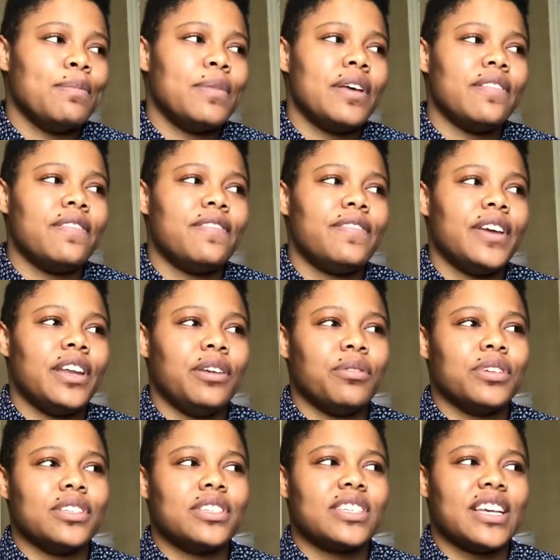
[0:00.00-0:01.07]
if
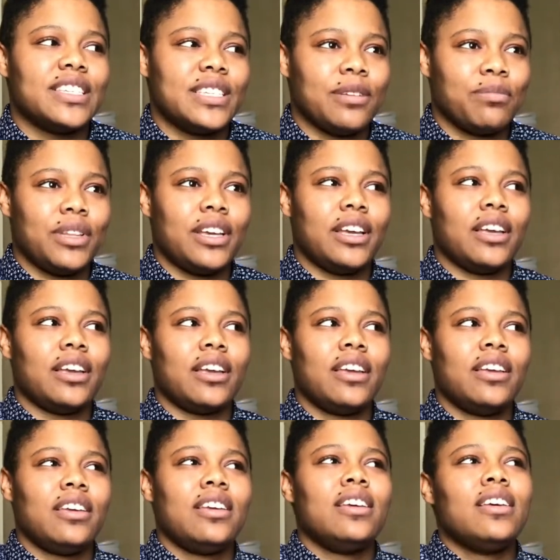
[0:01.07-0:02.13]
anyone says something,
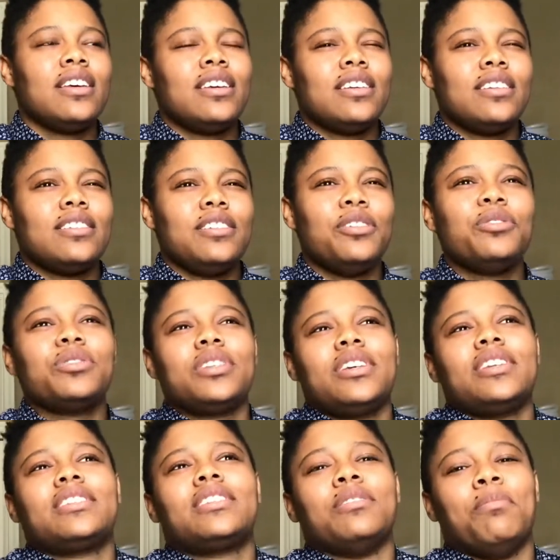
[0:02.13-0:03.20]
usually
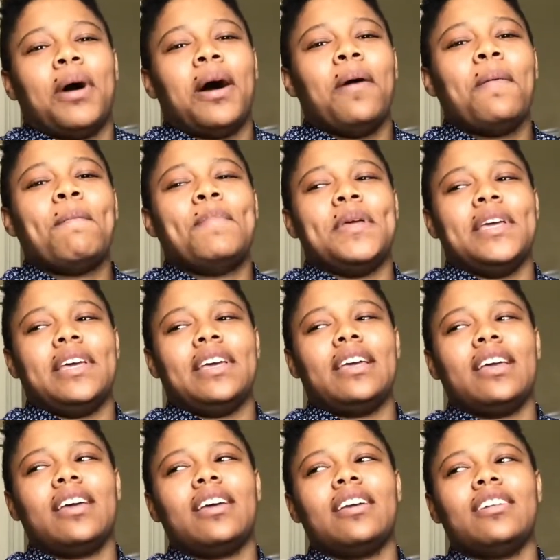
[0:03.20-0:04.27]
it's about being
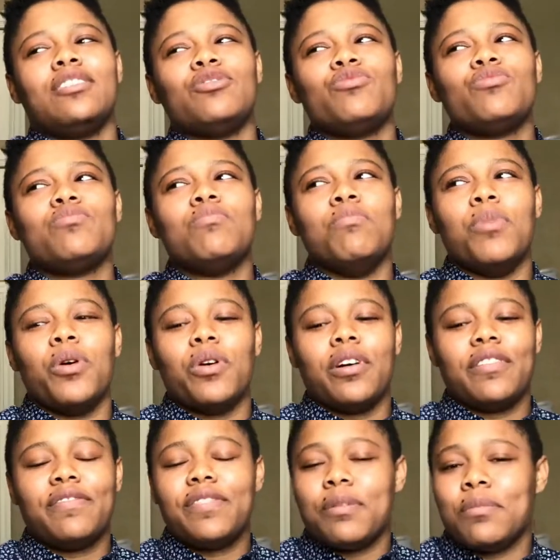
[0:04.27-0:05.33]
more
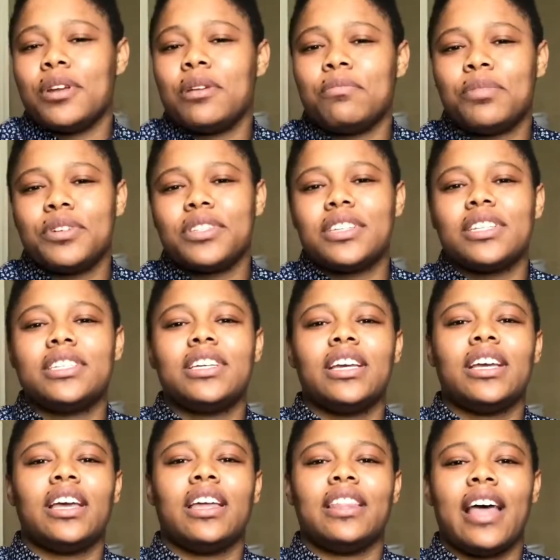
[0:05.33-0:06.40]
feminine
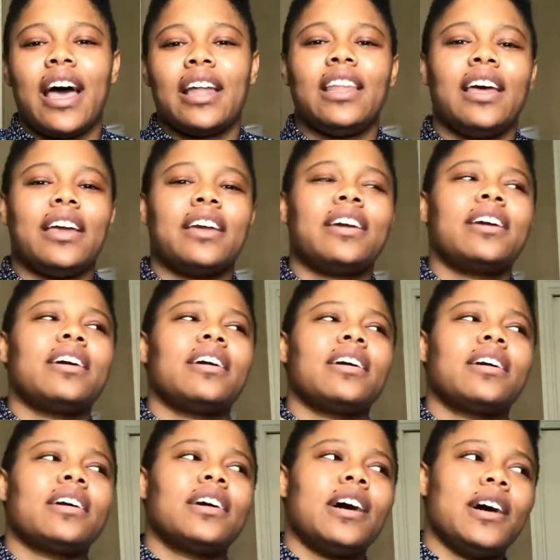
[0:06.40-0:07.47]
presenting, and that
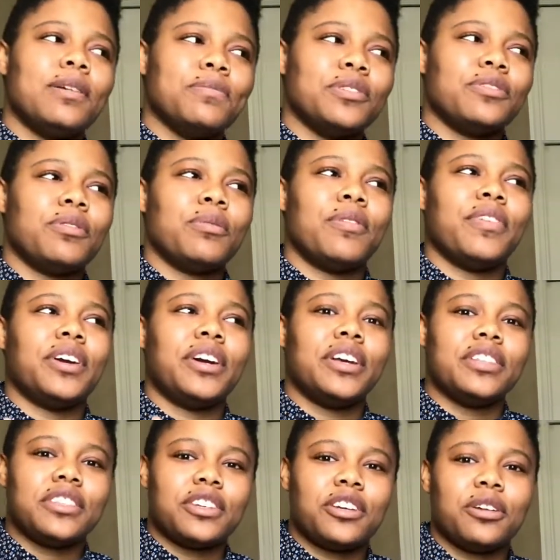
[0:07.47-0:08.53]
comes from a very
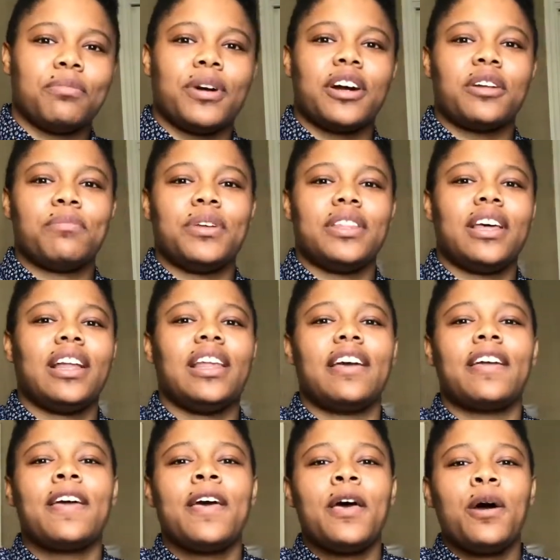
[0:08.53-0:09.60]
insecure part of me that
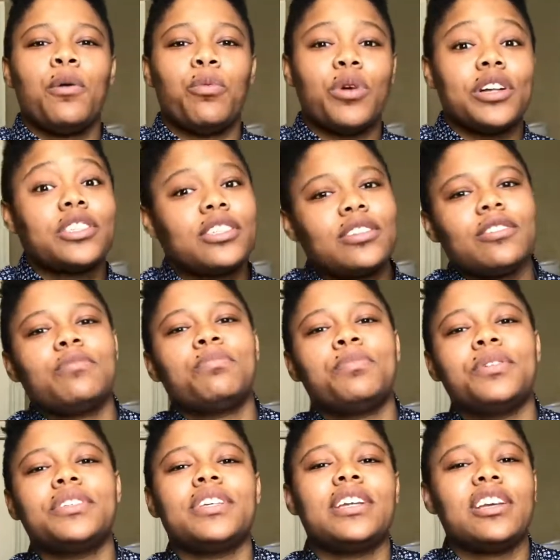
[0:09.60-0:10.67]
wants to
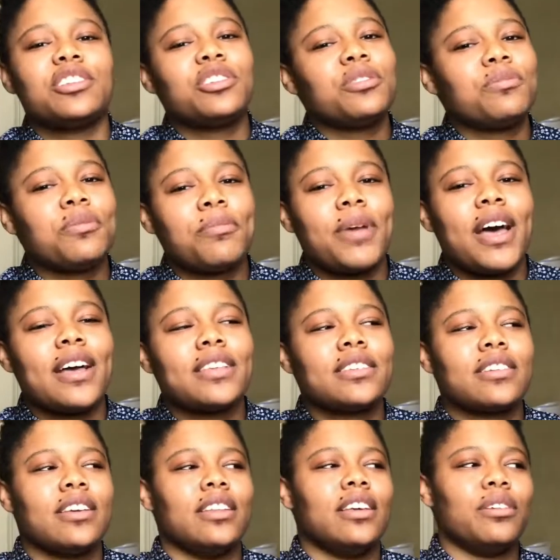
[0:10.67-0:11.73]
present a super
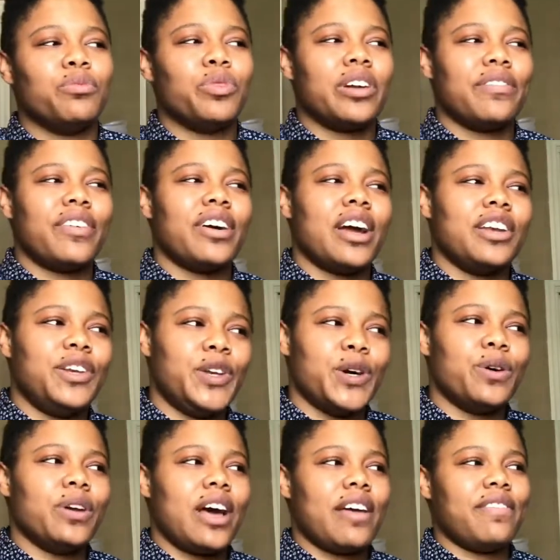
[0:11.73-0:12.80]
mask, and then whenever I
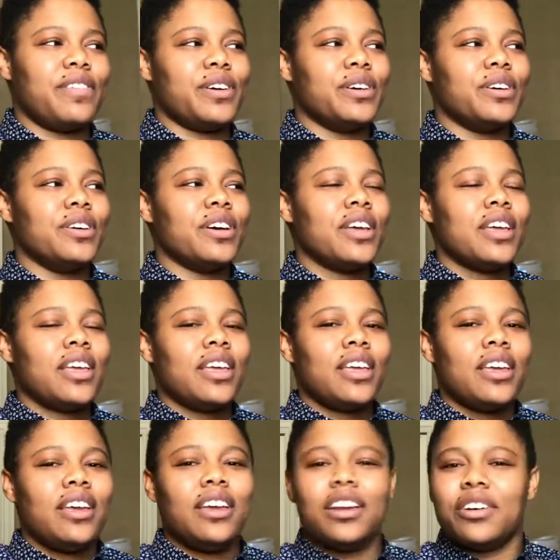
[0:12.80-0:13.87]
don't, I feel
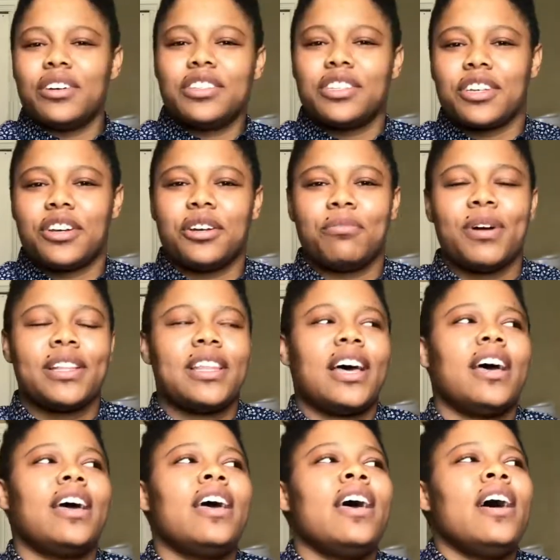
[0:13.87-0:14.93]
insecure about
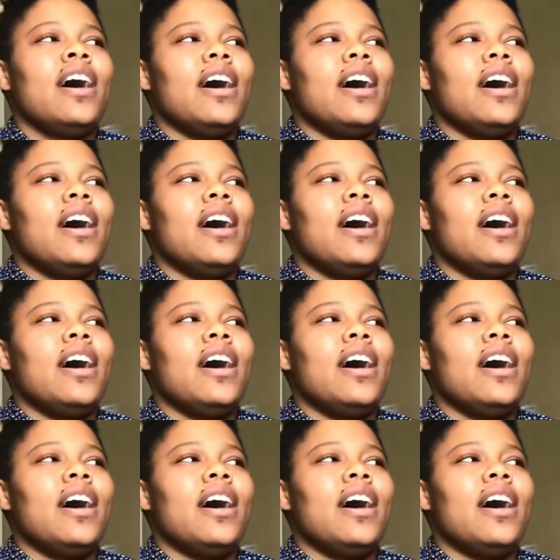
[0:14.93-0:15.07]
that.